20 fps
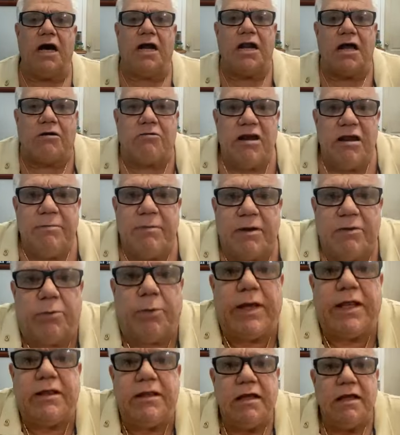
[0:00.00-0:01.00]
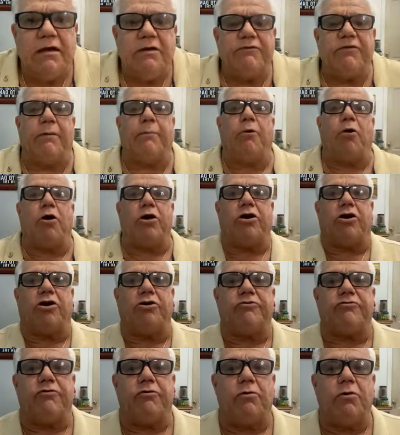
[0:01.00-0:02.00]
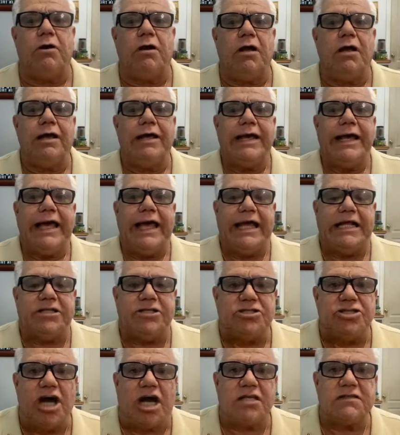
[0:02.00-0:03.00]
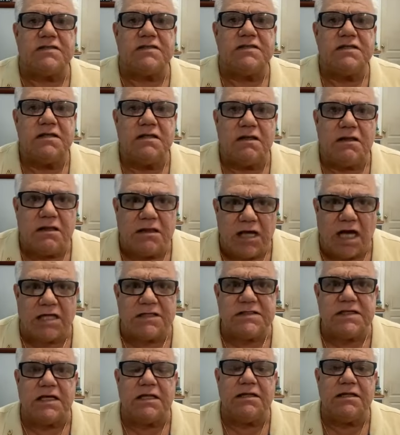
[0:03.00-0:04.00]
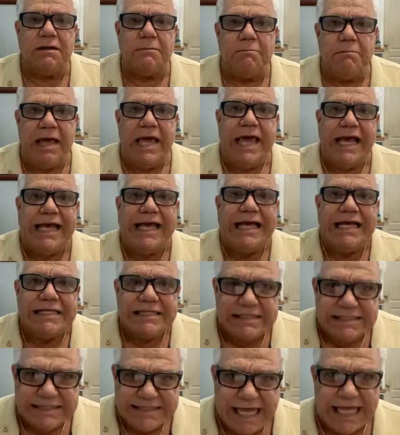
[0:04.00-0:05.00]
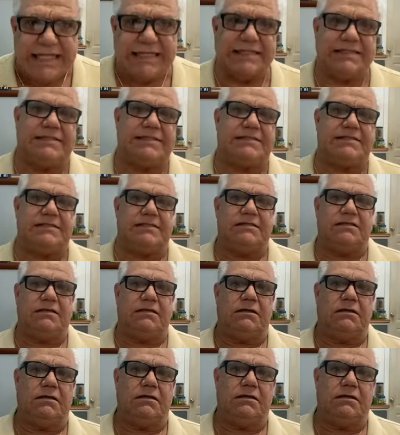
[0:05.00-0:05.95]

an agreement with for border control. It just doesn't make sense.